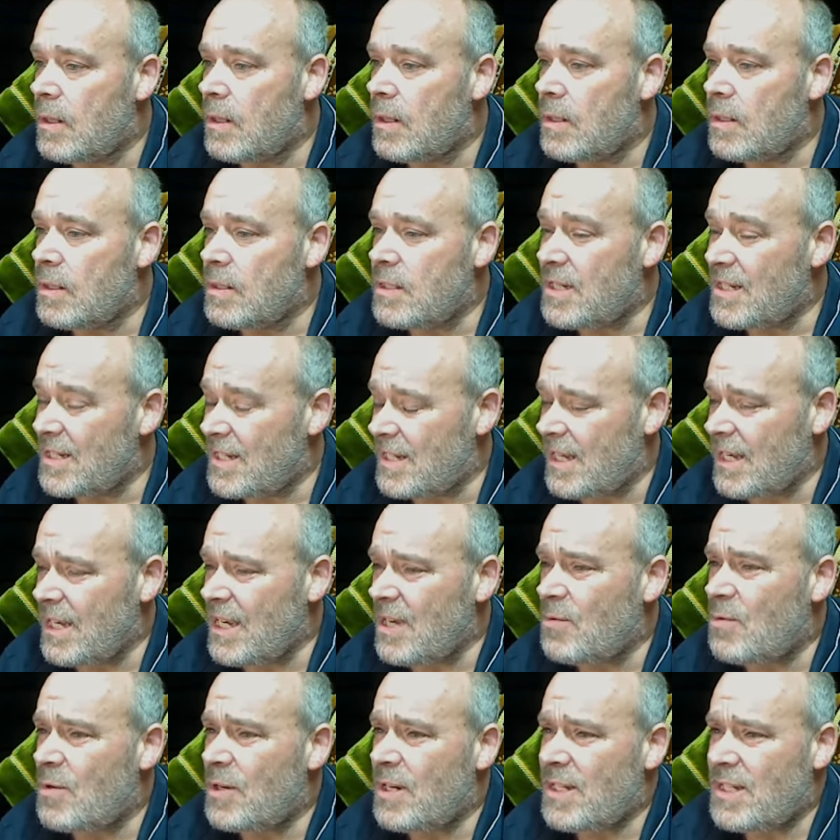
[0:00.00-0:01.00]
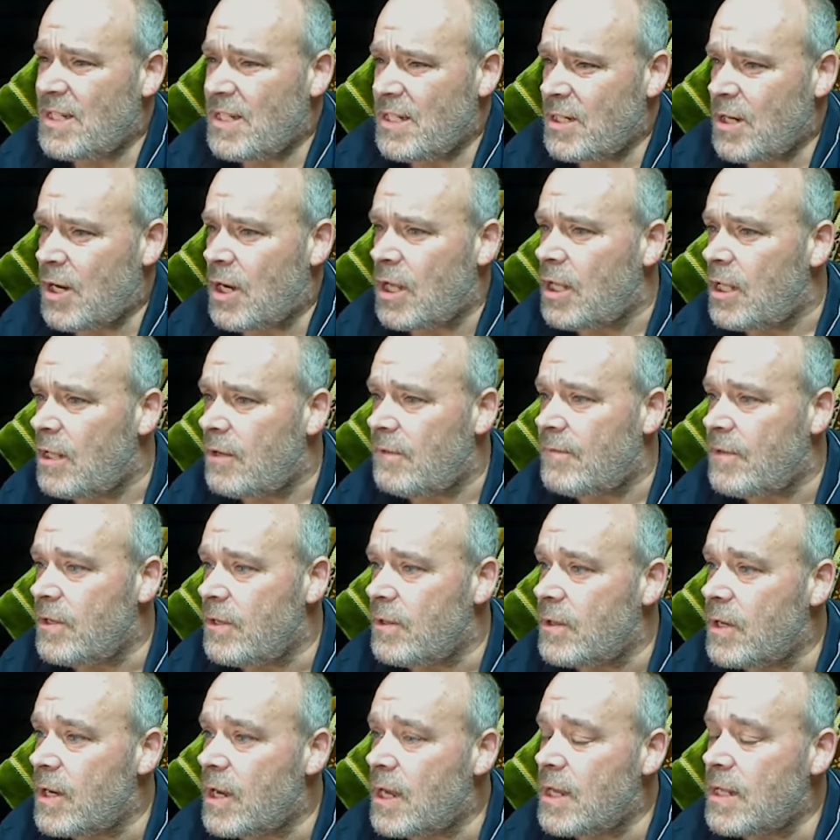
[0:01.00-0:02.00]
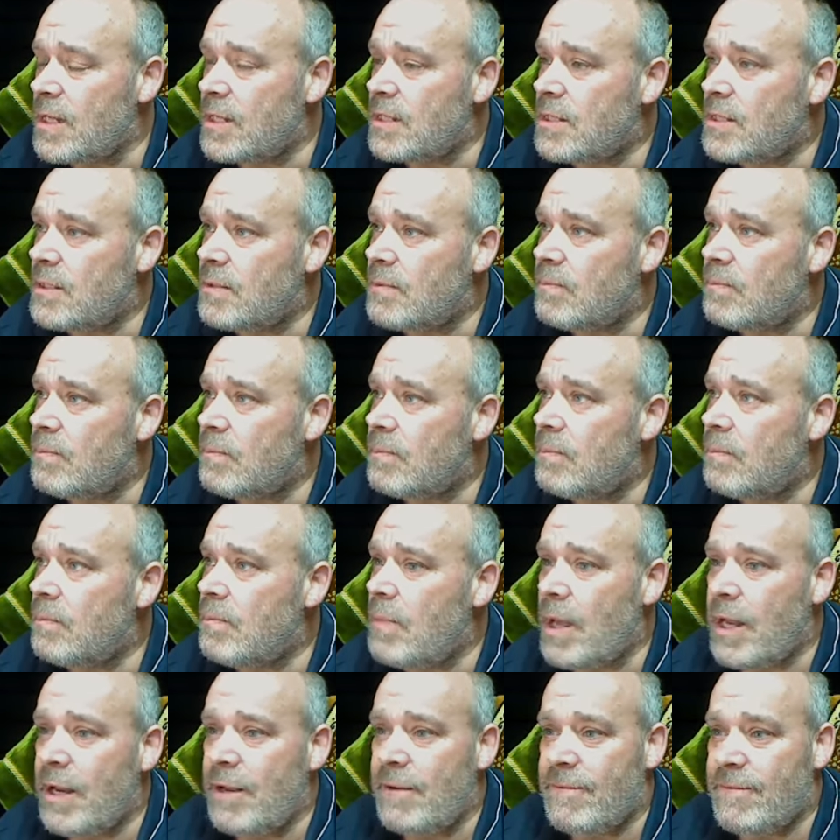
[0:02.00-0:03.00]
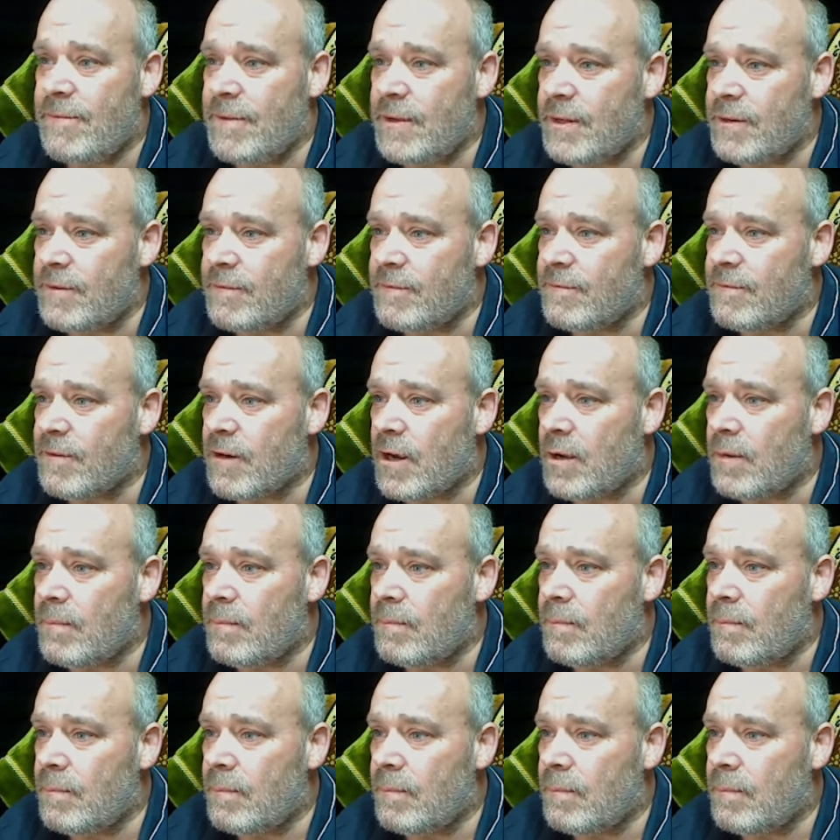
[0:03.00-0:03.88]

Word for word: Just like I want to see all of you guys benefit from